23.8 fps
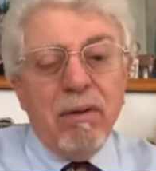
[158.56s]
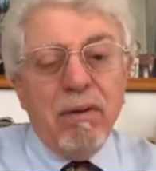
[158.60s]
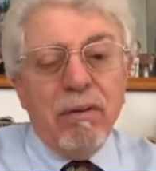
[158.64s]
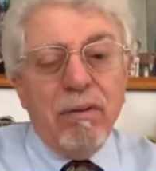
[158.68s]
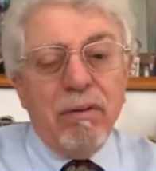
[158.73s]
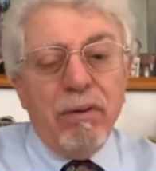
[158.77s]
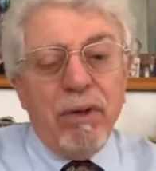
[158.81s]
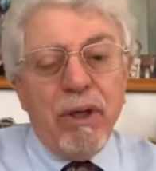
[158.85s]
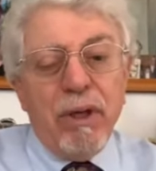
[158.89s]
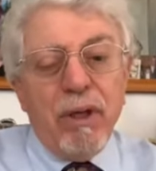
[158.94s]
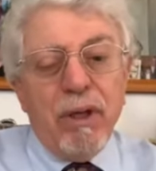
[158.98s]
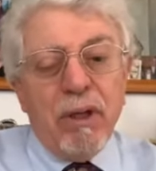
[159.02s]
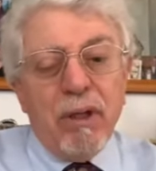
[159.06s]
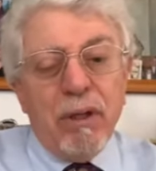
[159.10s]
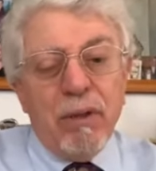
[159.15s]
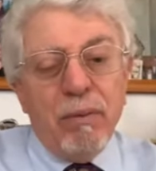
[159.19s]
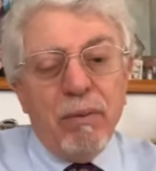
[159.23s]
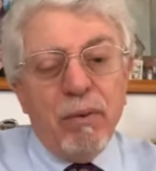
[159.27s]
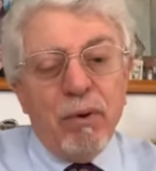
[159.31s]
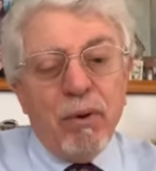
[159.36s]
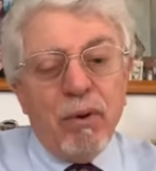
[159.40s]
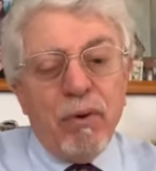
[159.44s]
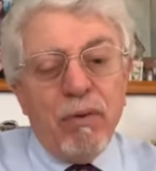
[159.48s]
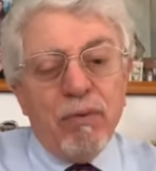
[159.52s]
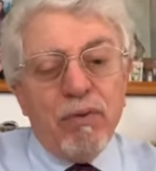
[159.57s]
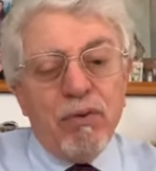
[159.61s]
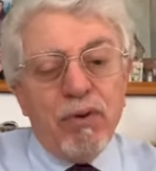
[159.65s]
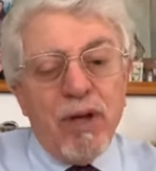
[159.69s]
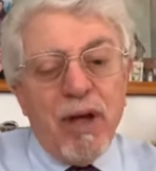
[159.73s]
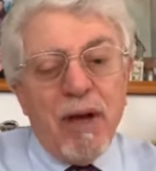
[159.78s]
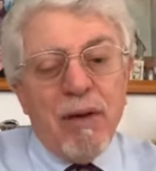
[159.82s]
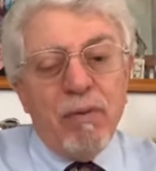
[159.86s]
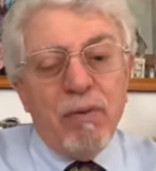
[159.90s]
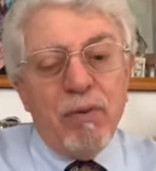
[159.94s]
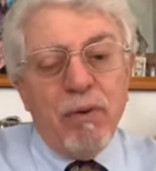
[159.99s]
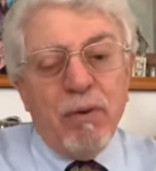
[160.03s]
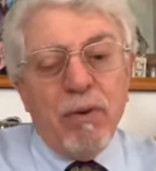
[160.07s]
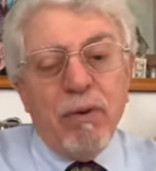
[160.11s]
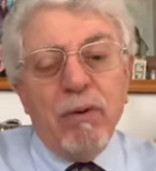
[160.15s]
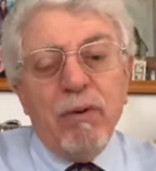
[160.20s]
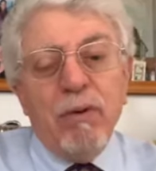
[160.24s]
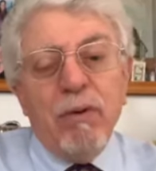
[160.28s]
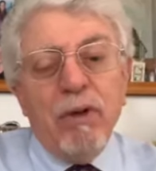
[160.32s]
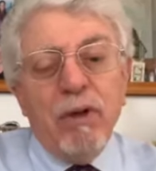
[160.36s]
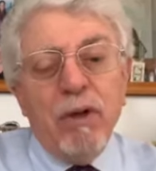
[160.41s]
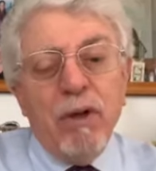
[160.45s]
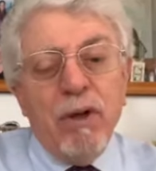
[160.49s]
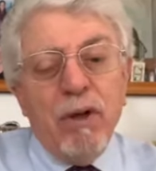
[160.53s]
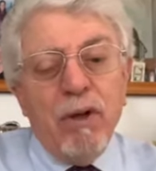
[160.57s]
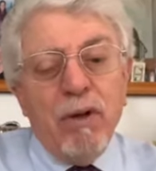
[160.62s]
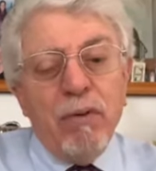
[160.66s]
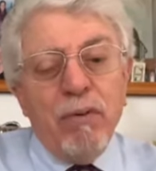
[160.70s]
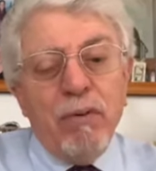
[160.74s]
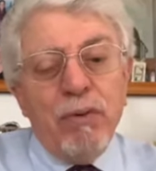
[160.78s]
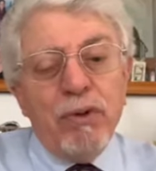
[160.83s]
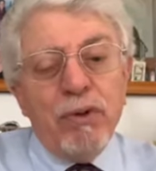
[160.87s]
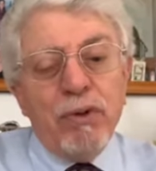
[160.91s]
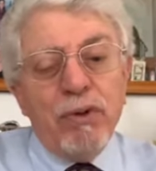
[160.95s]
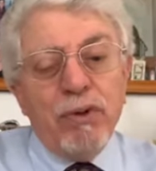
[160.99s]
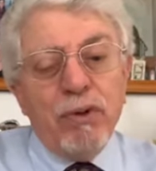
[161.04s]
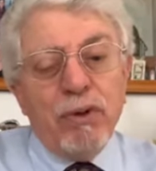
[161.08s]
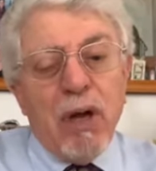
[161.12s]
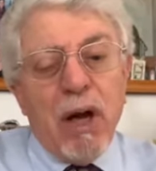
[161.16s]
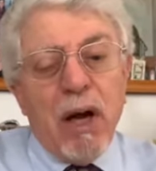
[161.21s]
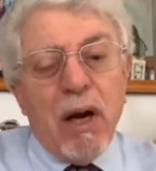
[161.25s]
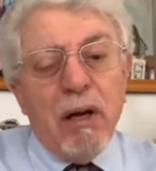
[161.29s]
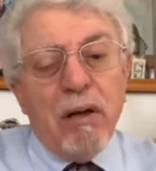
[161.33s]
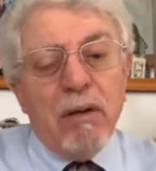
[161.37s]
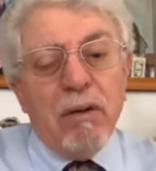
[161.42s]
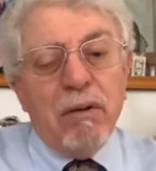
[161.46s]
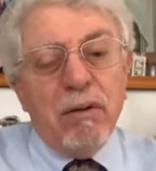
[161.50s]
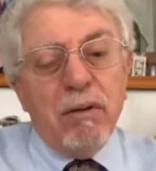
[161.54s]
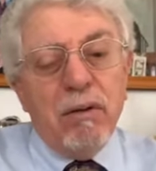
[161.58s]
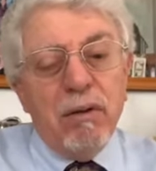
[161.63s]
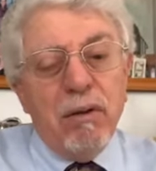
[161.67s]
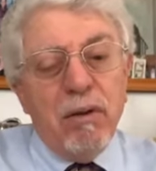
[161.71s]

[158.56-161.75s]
reading the book of Samuel, we start